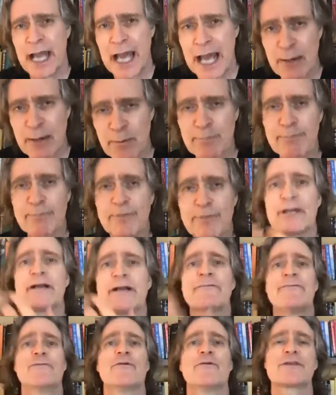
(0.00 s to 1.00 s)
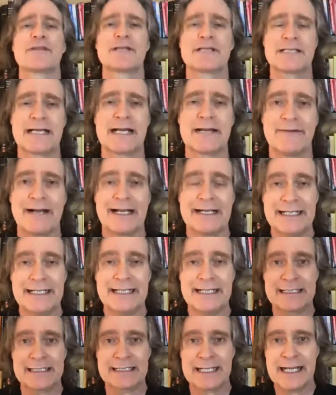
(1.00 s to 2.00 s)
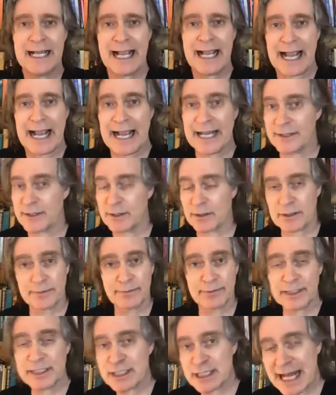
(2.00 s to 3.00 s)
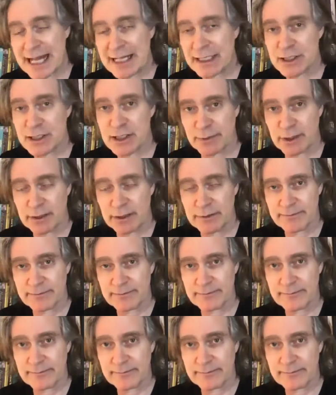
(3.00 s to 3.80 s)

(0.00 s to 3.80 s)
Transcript: and we're putting forth a set of ideas, and they're completely challengeable,